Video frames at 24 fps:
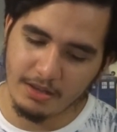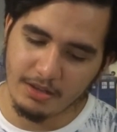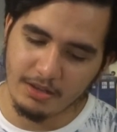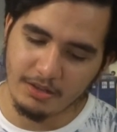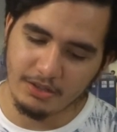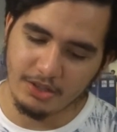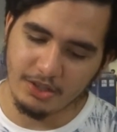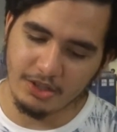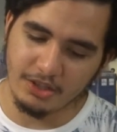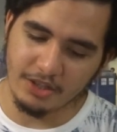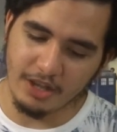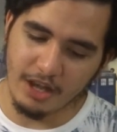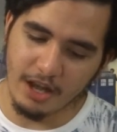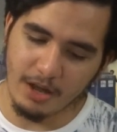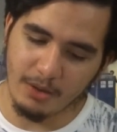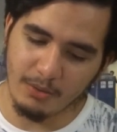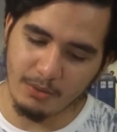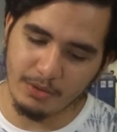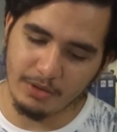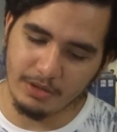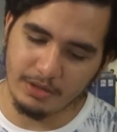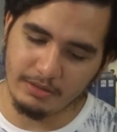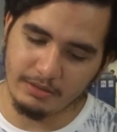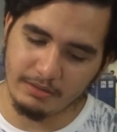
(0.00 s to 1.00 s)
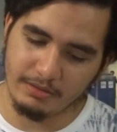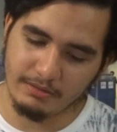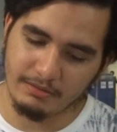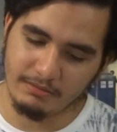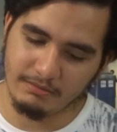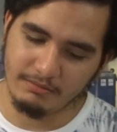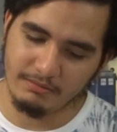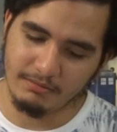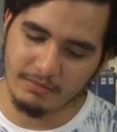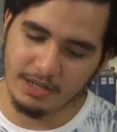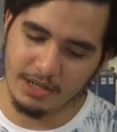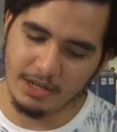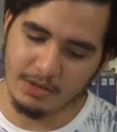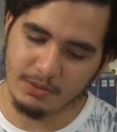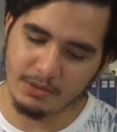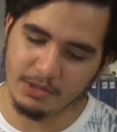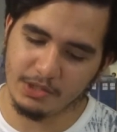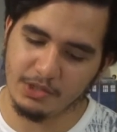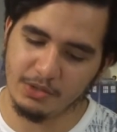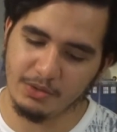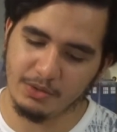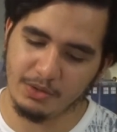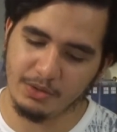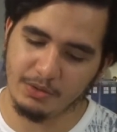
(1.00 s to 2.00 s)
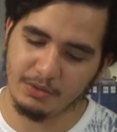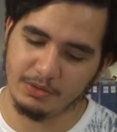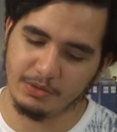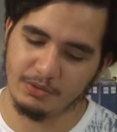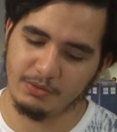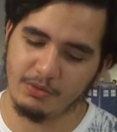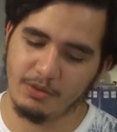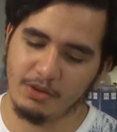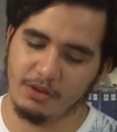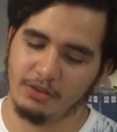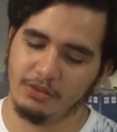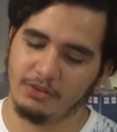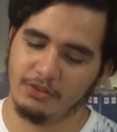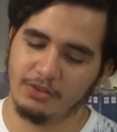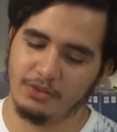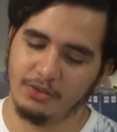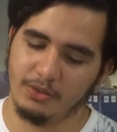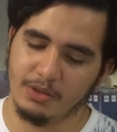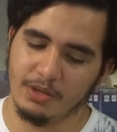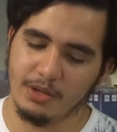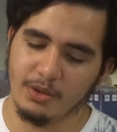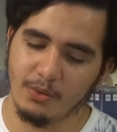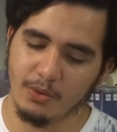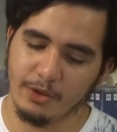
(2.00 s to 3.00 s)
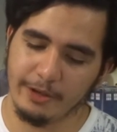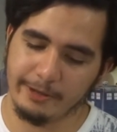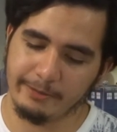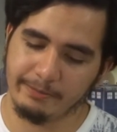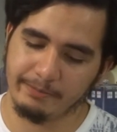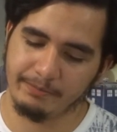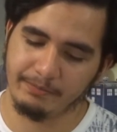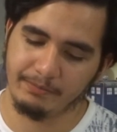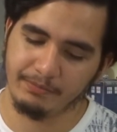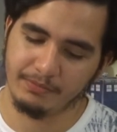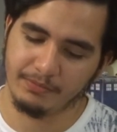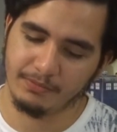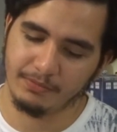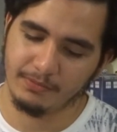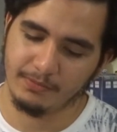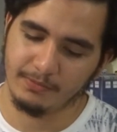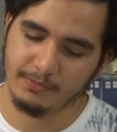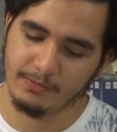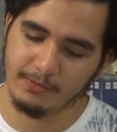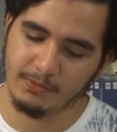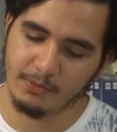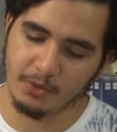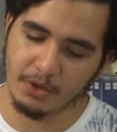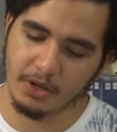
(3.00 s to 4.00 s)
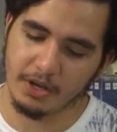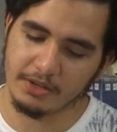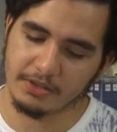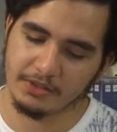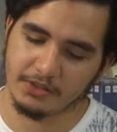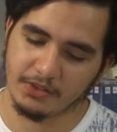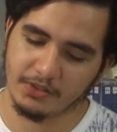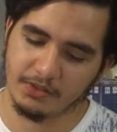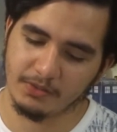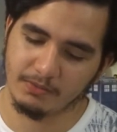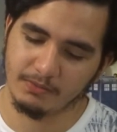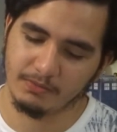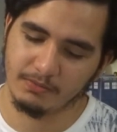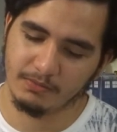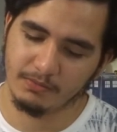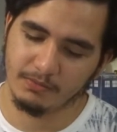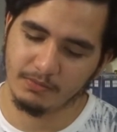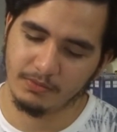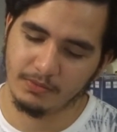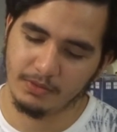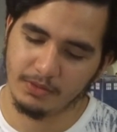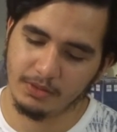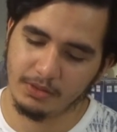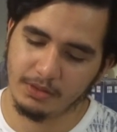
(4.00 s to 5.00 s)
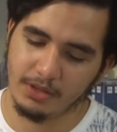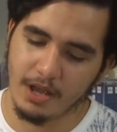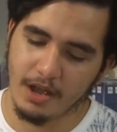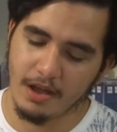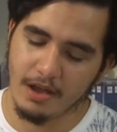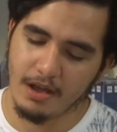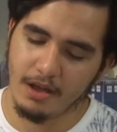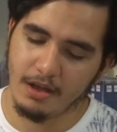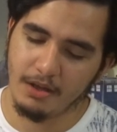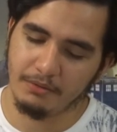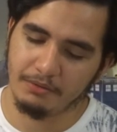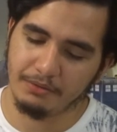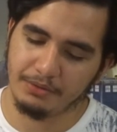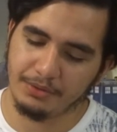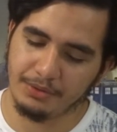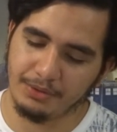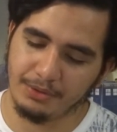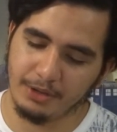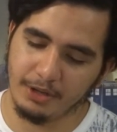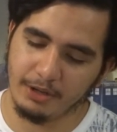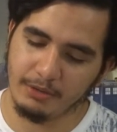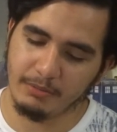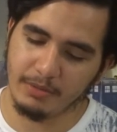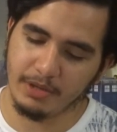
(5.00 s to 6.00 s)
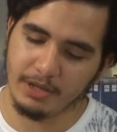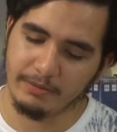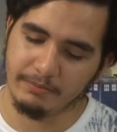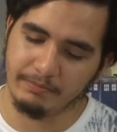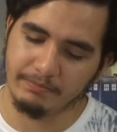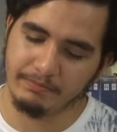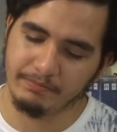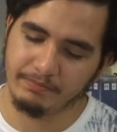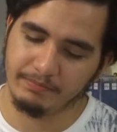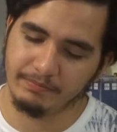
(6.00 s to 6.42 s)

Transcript: She saw what he was doing was wrong, so he quit for us, for her and me.